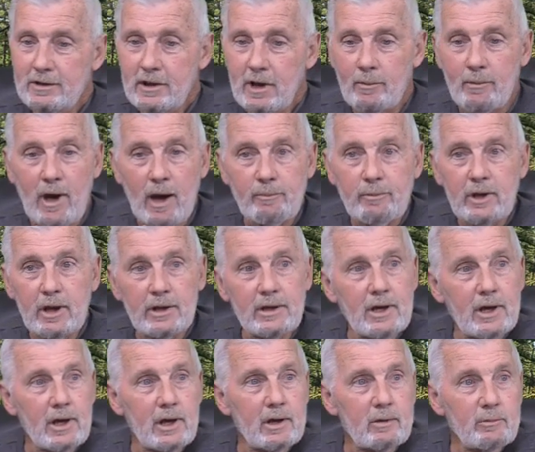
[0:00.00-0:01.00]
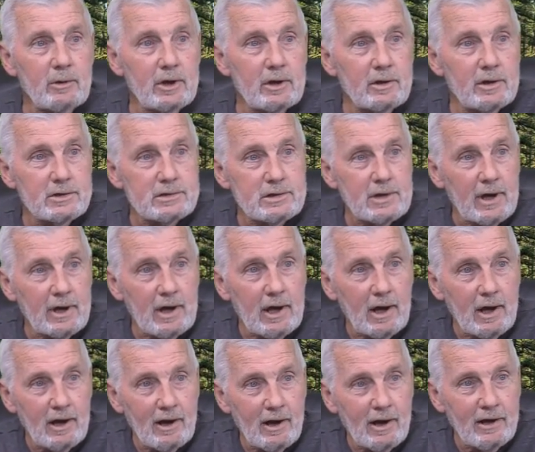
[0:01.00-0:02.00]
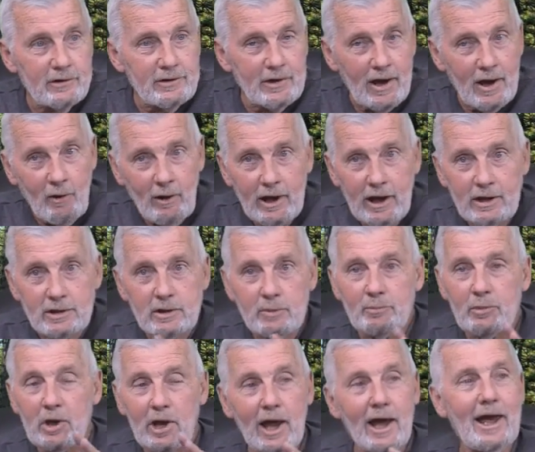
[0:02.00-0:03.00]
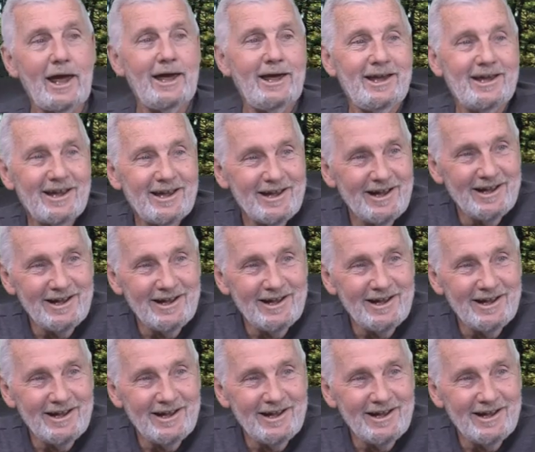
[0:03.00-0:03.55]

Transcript: I'm happy I did because now I get to play.